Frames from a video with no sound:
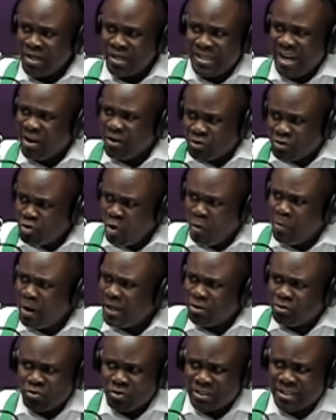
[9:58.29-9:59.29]
there is
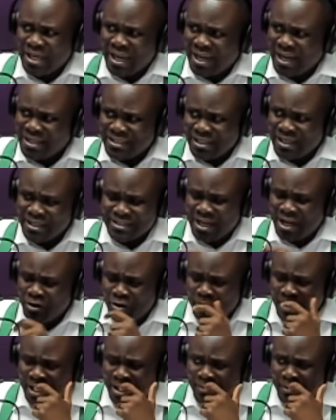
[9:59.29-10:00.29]
nobody to check and send a sign
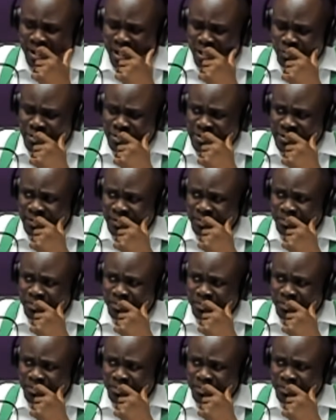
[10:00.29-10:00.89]
your man about out.